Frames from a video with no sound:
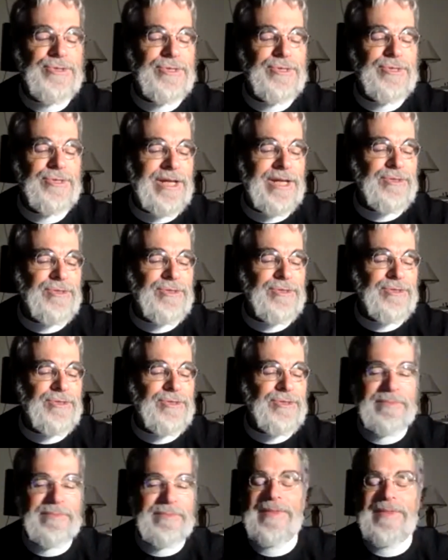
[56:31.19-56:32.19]
telescope.
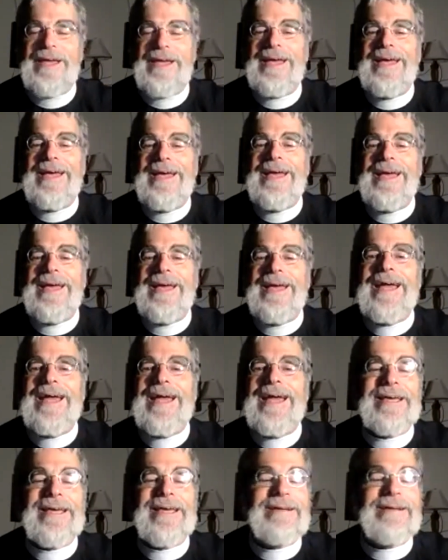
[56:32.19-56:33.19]
And
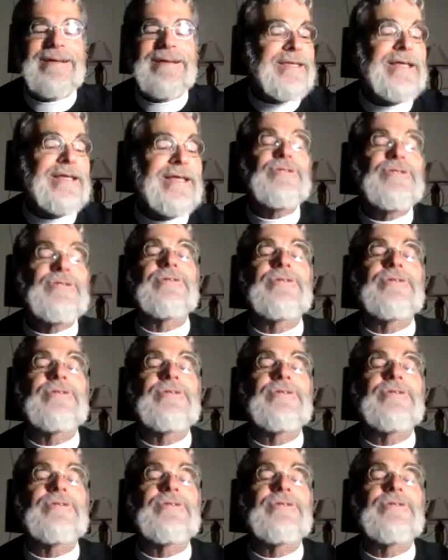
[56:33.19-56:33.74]
the